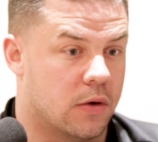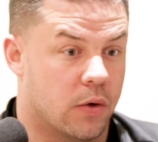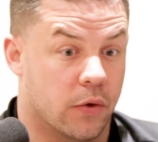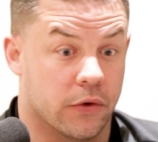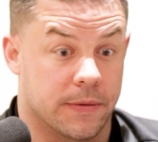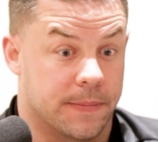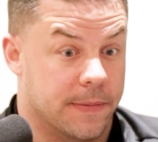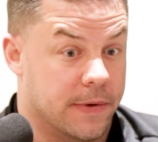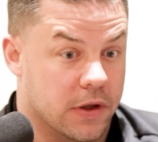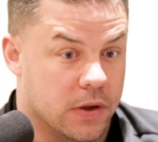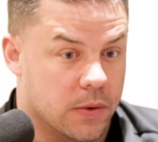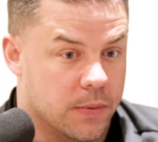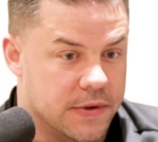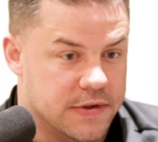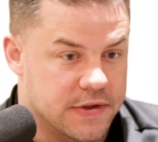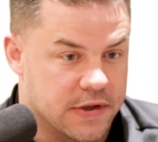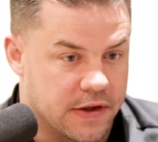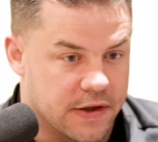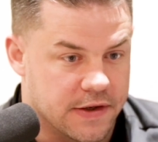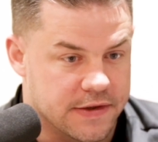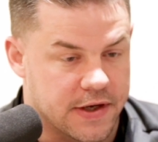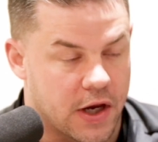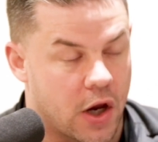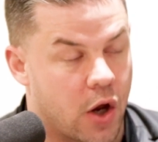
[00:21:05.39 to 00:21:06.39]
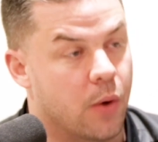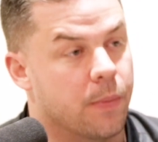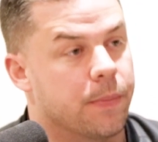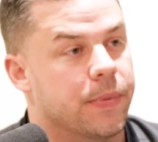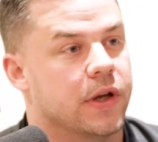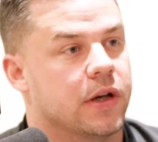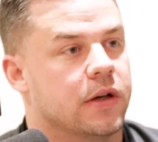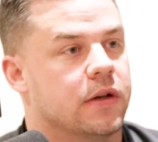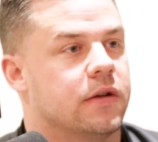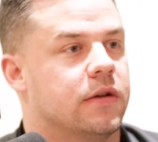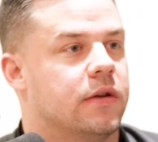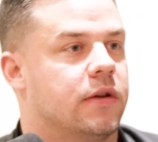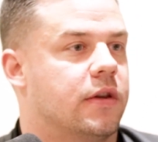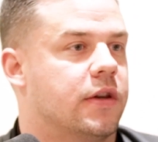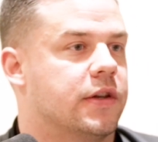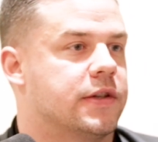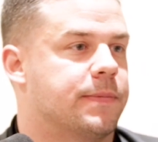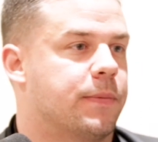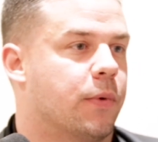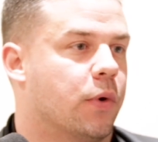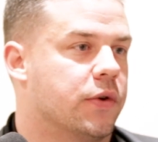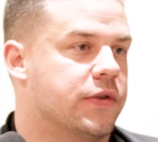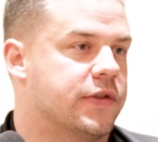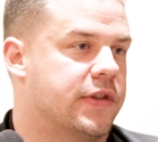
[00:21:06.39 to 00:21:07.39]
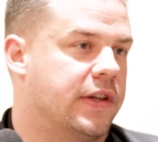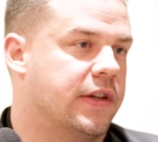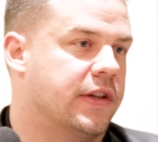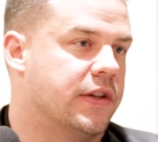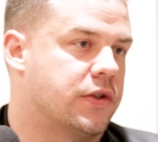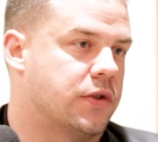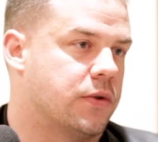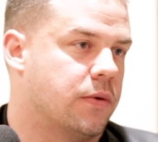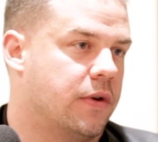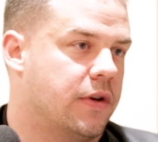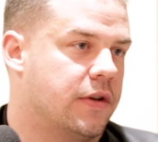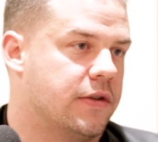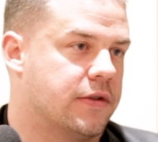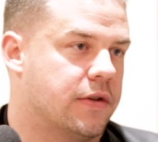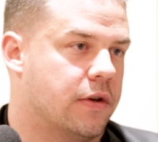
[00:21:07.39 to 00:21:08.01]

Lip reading: ultimately, we see this helping the sports industry.